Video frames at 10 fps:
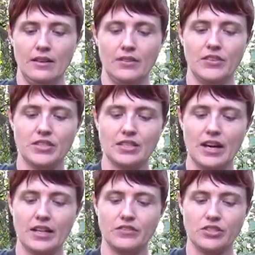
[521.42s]
this is
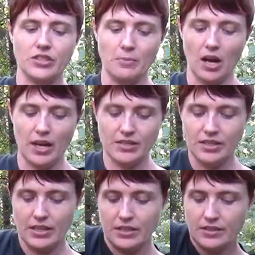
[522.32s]
kind of just some odds and
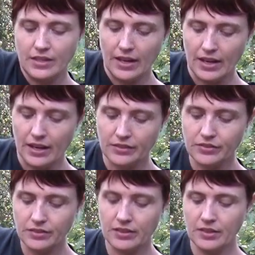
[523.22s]
ends I have.
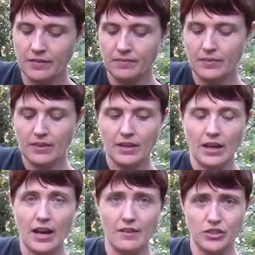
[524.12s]

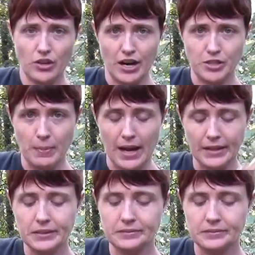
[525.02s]
I have a trash bag,